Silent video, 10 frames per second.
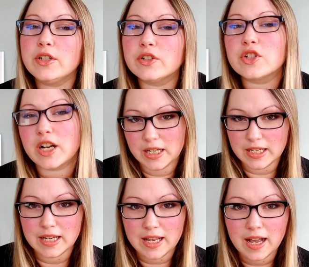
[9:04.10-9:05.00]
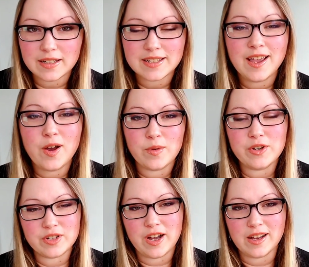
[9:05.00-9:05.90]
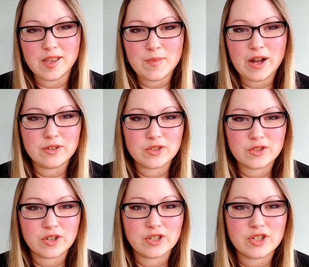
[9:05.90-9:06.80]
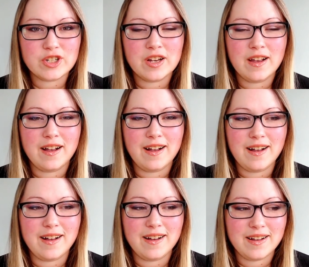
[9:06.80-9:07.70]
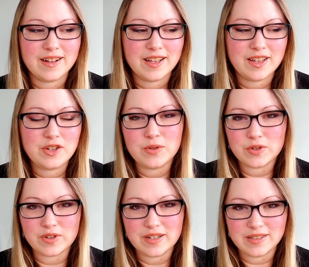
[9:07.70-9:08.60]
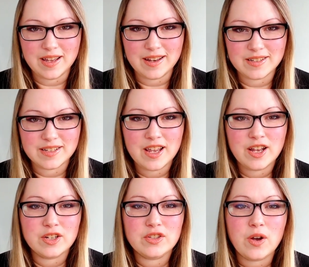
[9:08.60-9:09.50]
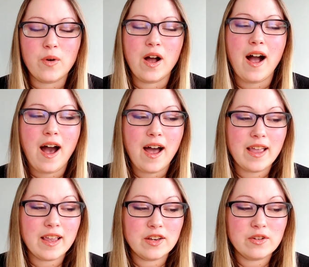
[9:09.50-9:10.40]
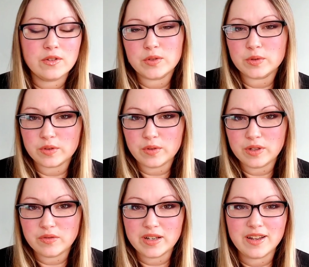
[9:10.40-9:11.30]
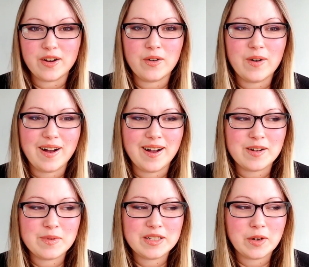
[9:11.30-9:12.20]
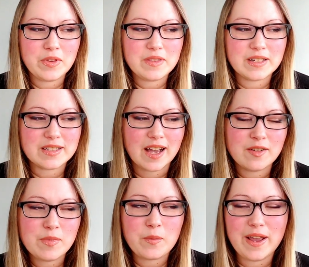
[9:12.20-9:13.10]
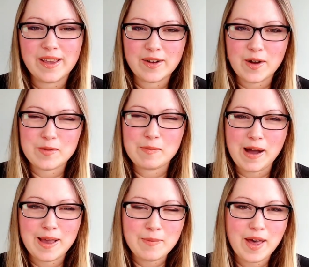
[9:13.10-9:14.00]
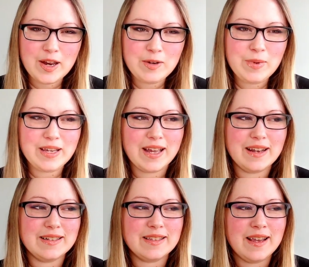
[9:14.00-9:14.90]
you're trying to get at when you're talking about search and user intent. So I know this was a quick video. It's something that's kind of been weighing on my mind, because